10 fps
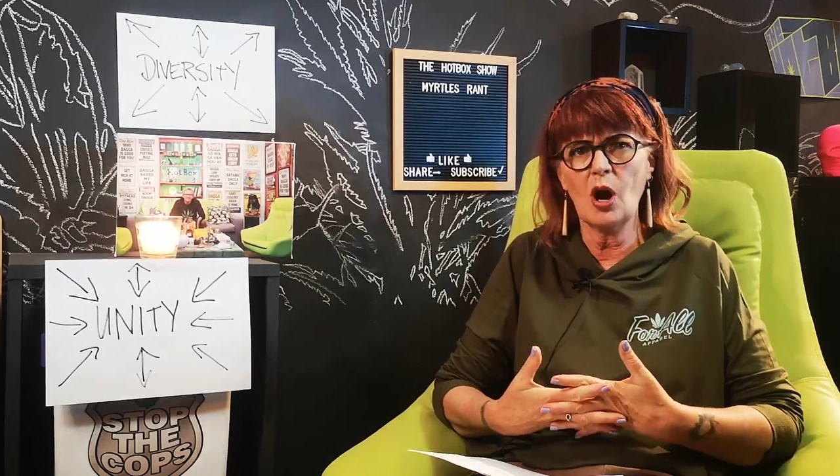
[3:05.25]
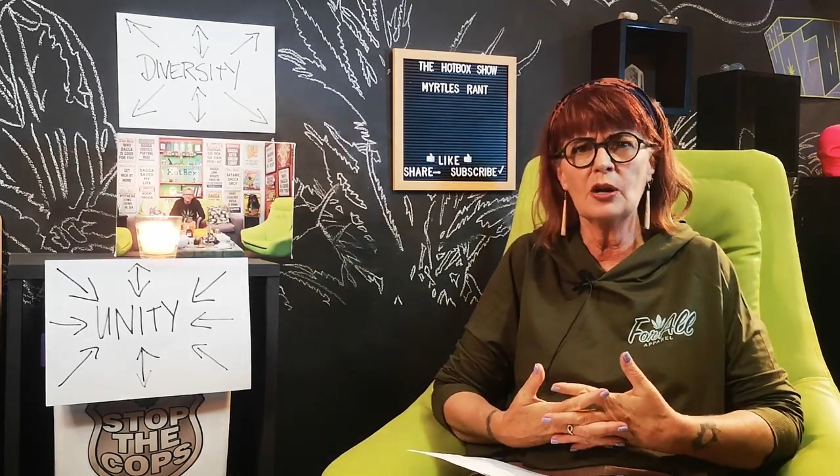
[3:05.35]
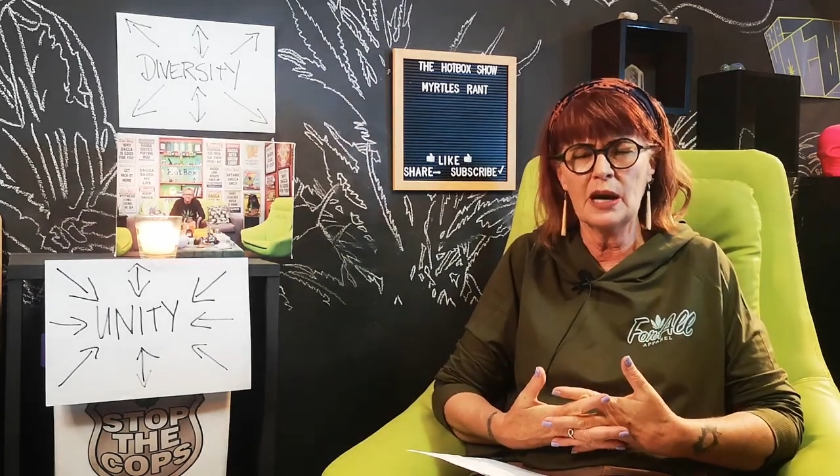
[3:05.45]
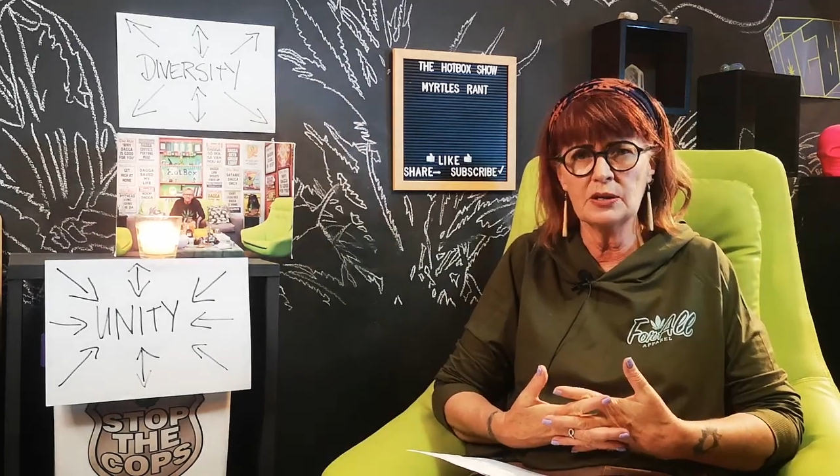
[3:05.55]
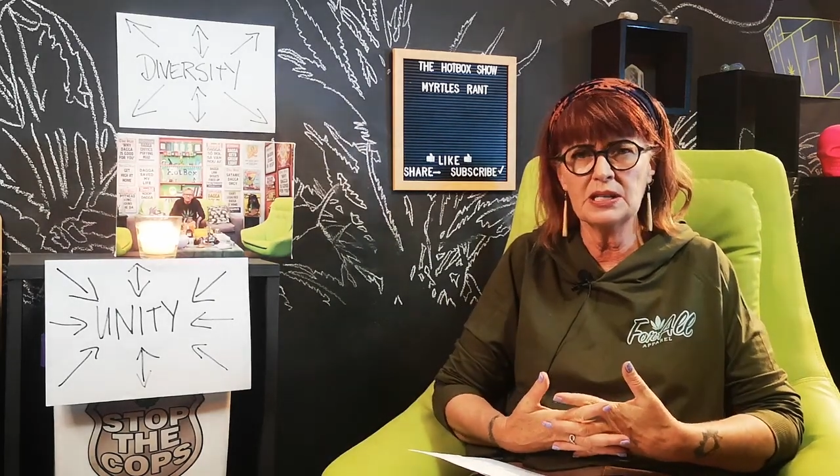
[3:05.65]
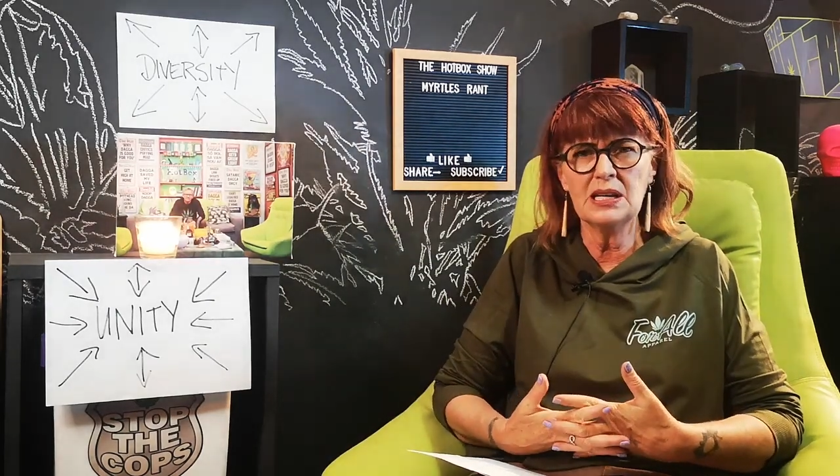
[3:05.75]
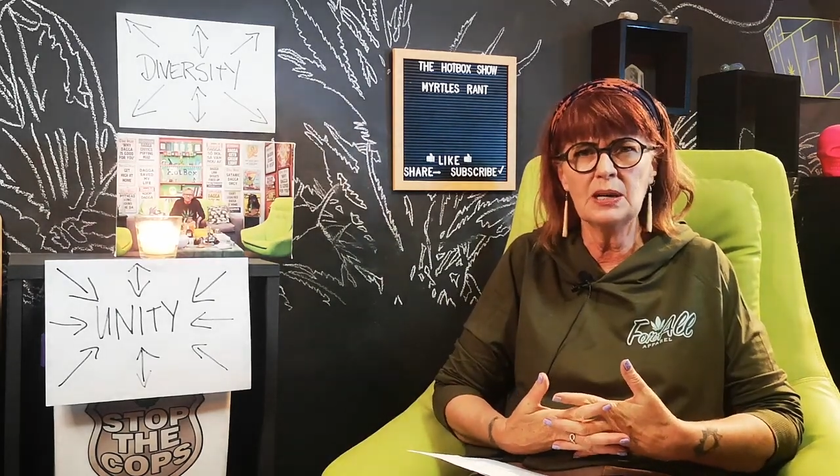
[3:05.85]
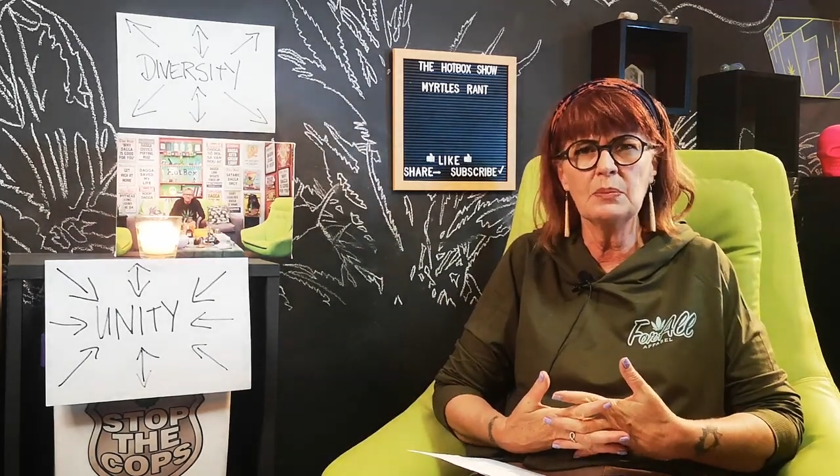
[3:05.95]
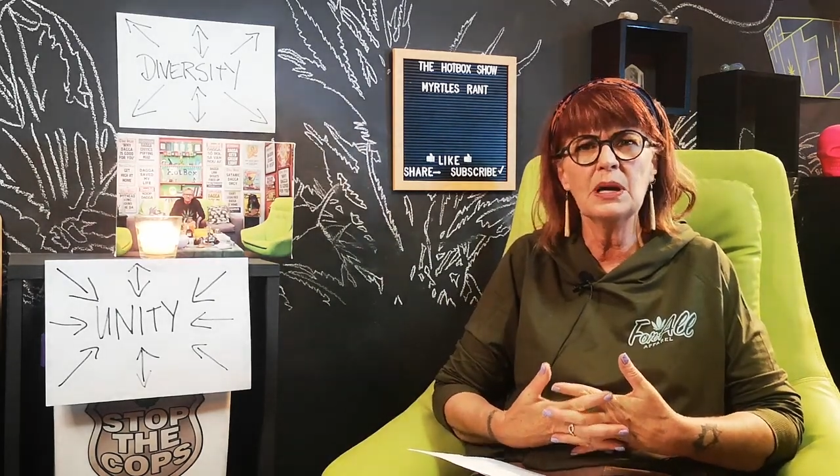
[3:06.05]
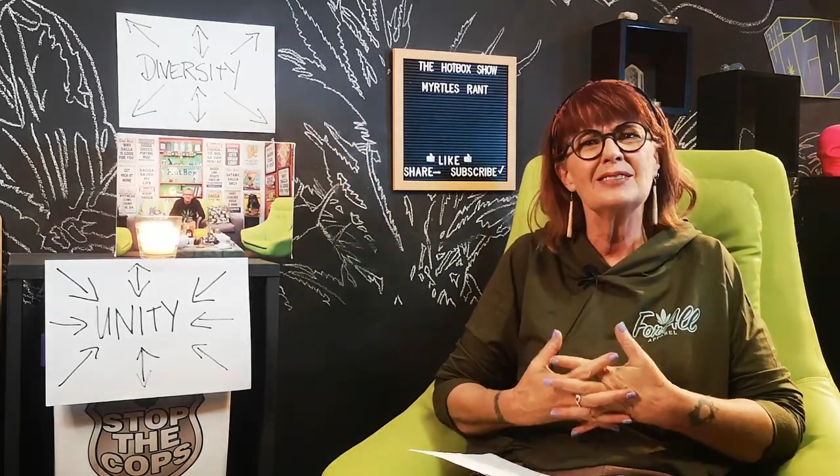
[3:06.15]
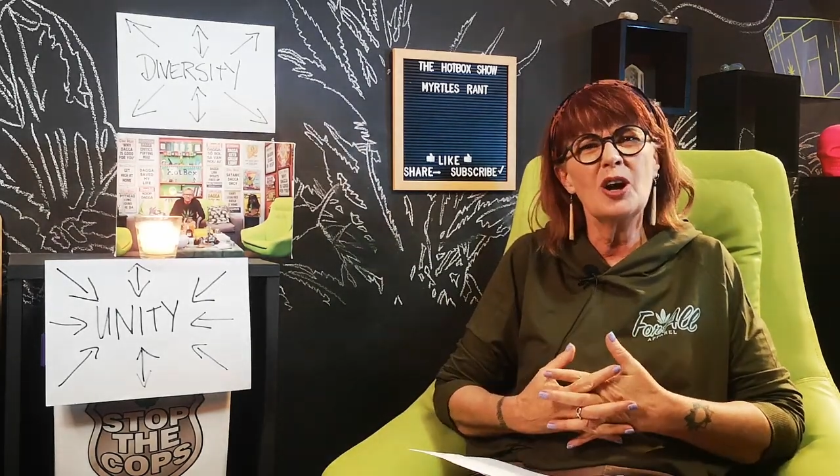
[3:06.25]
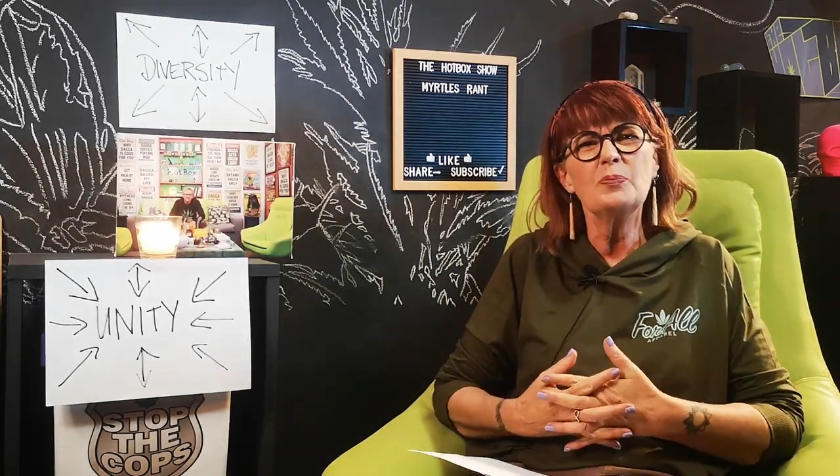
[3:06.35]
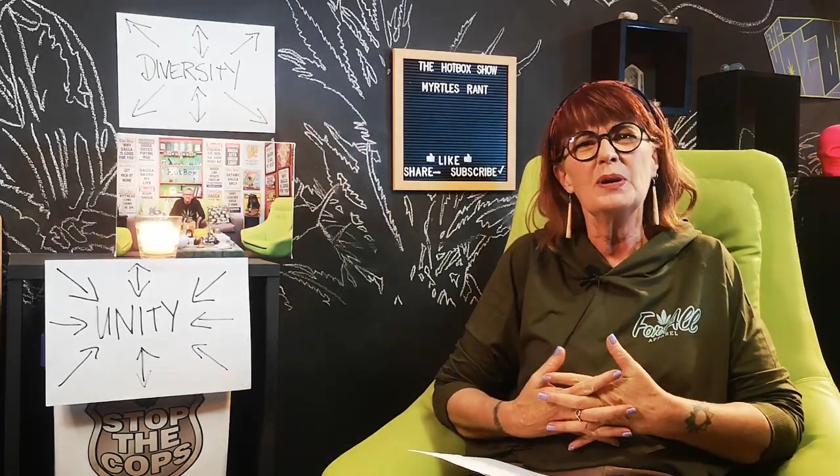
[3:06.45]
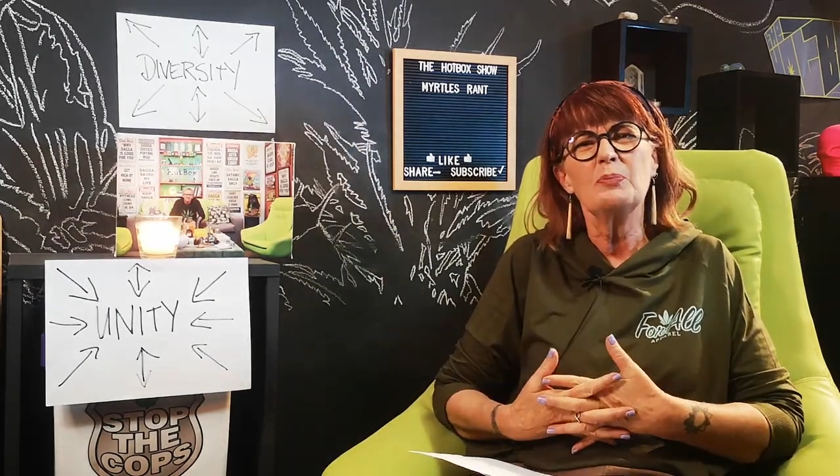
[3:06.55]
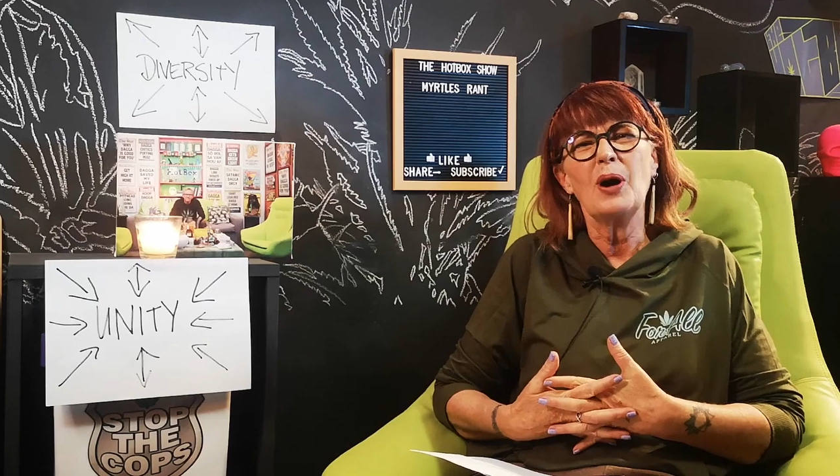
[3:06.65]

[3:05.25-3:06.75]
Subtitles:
on our team has not been